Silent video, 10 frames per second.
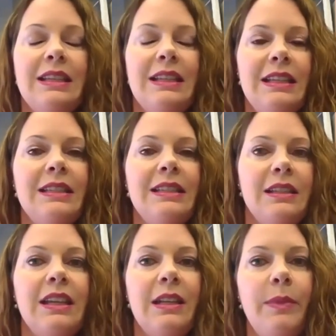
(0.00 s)
it's
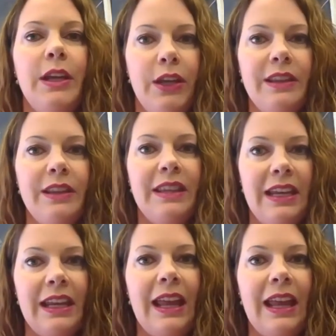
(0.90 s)
going to be a good
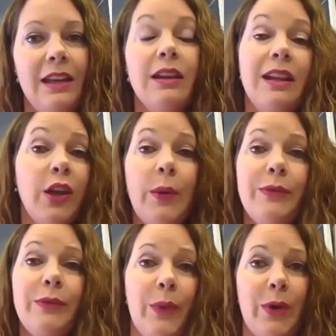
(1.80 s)
thing and going
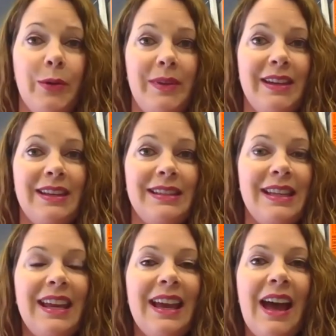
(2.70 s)
forward, because
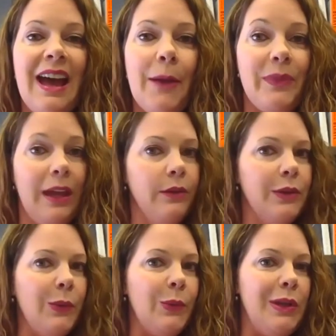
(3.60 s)
I don't
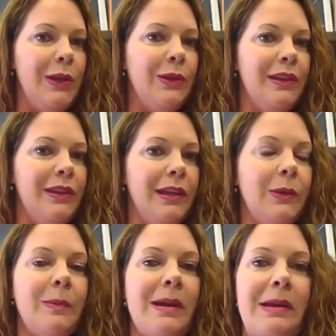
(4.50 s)
know what you think,
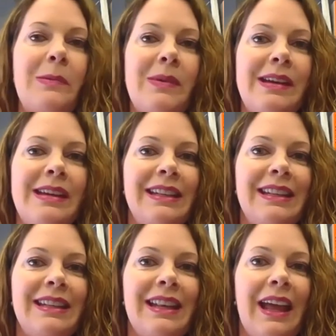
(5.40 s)
Rebecca,
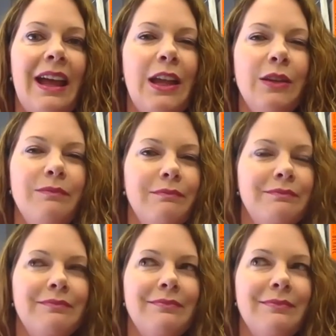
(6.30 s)
but
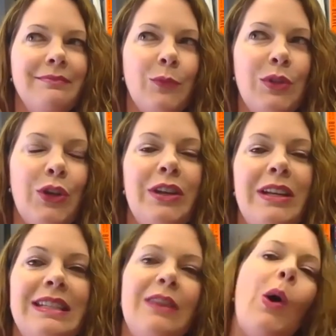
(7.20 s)

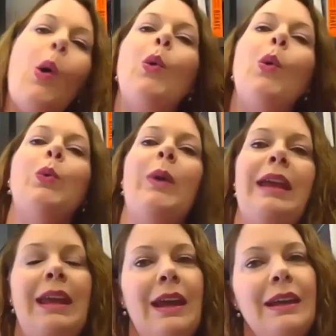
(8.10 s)
returning to the old
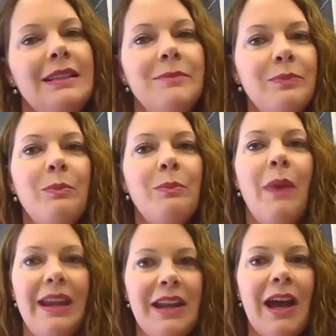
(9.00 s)
way
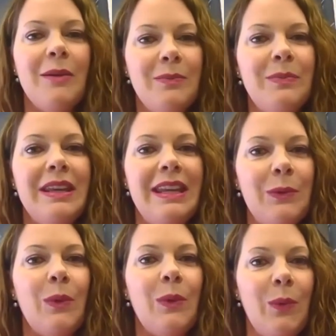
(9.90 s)
might not
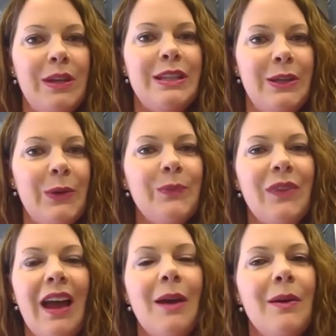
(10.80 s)
be what we do.
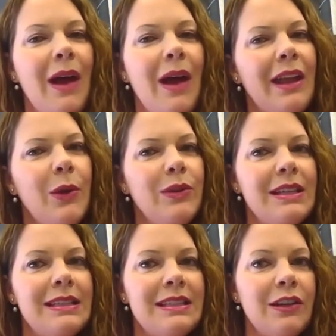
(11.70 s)
I don't
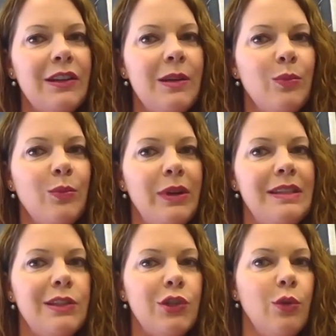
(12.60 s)
necessarily
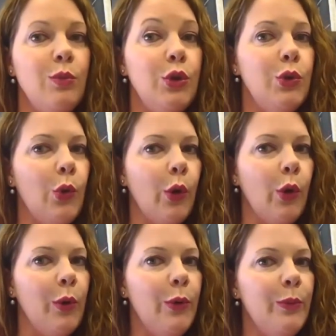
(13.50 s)
embrace the term new
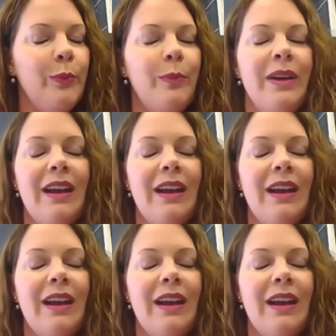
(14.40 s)
normal, but